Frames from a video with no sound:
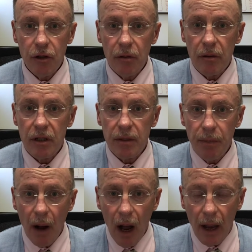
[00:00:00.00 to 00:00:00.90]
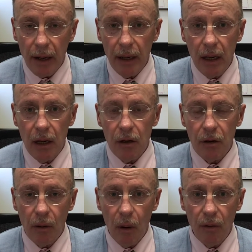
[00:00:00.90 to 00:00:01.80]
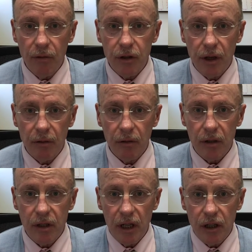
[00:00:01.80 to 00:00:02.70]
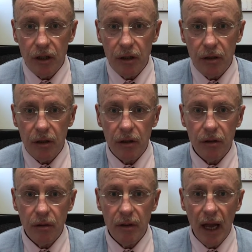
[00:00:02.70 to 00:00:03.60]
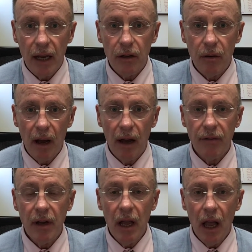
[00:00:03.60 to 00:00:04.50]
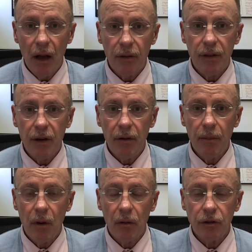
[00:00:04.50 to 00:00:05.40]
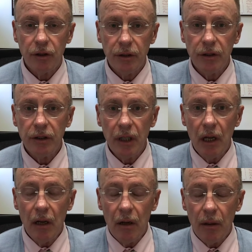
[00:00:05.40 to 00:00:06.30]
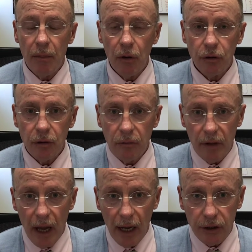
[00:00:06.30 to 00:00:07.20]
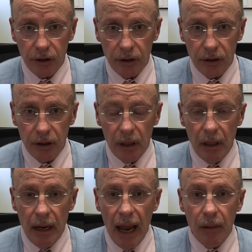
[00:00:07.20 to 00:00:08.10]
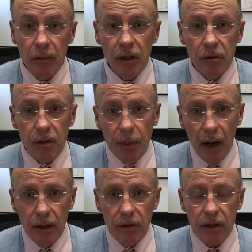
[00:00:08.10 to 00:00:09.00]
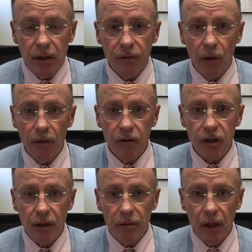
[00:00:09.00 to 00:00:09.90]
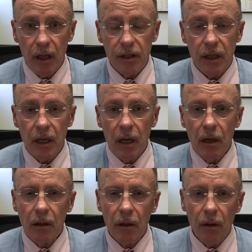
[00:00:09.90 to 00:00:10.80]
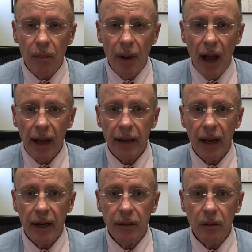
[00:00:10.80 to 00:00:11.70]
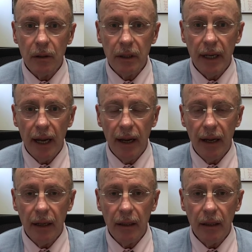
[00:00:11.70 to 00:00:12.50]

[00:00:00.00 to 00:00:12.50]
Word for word: you to spot your overgeneralizations so that you have healthier emotions, emotional reactions. And when you spot yourself overgeneralizing, go back and look at